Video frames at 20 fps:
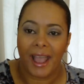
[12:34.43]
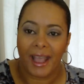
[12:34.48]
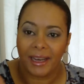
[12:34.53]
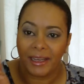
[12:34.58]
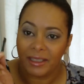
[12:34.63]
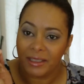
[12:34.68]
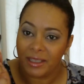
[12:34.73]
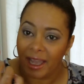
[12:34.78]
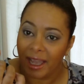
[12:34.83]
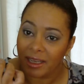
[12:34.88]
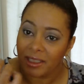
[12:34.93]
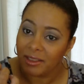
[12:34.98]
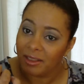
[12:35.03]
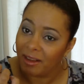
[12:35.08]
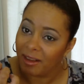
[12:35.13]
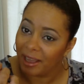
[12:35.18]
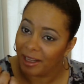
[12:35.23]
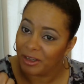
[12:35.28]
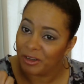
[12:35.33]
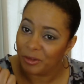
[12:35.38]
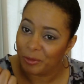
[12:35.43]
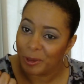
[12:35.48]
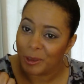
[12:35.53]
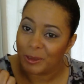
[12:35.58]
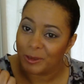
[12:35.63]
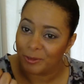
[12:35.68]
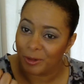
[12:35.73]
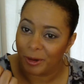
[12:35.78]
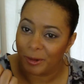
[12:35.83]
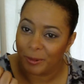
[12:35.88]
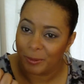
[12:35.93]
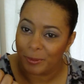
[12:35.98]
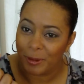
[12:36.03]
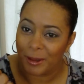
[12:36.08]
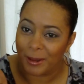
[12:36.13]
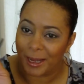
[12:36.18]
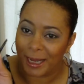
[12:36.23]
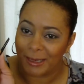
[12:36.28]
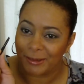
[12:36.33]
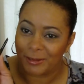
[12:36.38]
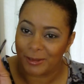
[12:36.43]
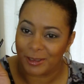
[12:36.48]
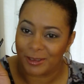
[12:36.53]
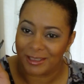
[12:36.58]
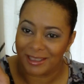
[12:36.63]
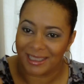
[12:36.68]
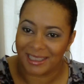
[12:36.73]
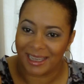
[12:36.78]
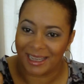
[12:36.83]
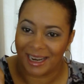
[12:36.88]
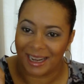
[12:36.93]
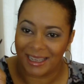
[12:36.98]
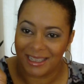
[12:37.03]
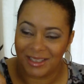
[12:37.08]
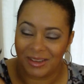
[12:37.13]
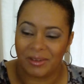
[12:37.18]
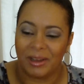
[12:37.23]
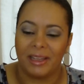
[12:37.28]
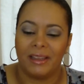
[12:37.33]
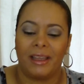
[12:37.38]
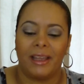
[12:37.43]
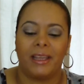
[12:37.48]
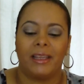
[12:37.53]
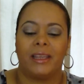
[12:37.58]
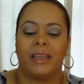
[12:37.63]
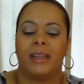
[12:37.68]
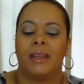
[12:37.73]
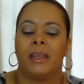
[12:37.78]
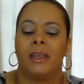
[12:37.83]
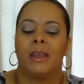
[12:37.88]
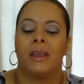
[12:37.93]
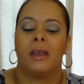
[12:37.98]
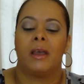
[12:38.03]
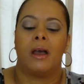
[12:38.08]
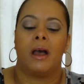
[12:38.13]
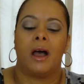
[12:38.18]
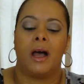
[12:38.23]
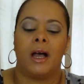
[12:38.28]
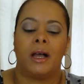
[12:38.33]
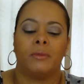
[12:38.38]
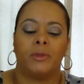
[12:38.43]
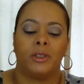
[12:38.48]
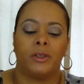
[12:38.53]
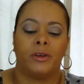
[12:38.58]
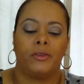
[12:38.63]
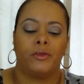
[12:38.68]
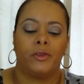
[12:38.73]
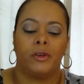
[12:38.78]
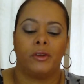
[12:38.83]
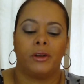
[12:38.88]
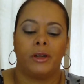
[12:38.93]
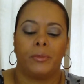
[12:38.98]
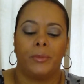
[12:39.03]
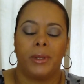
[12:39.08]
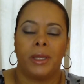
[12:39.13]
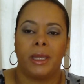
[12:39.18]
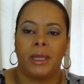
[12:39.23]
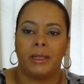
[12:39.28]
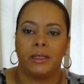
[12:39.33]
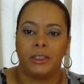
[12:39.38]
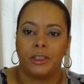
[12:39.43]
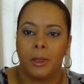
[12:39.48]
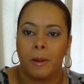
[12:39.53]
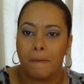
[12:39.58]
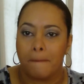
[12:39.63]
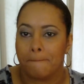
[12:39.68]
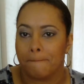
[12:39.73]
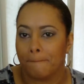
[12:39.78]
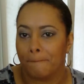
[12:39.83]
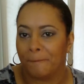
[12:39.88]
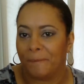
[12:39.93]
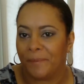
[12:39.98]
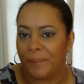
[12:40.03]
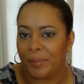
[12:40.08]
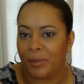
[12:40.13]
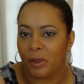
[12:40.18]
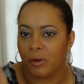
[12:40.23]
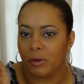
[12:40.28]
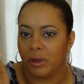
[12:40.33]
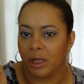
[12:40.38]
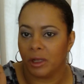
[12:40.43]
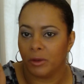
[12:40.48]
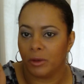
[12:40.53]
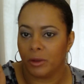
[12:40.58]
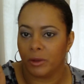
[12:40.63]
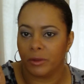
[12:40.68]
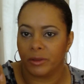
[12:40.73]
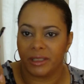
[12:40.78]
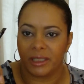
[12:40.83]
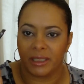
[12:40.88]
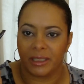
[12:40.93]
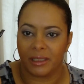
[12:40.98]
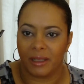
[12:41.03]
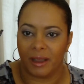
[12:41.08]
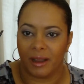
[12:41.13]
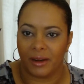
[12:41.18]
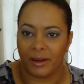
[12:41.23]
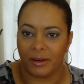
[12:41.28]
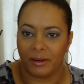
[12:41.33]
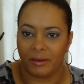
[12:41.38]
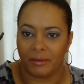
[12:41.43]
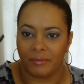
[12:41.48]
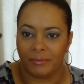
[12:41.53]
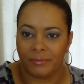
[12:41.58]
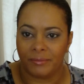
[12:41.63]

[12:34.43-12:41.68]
And this actual liner works very well. I've used it, so I like it. Um, so if you're in a pinch, you can use this liner.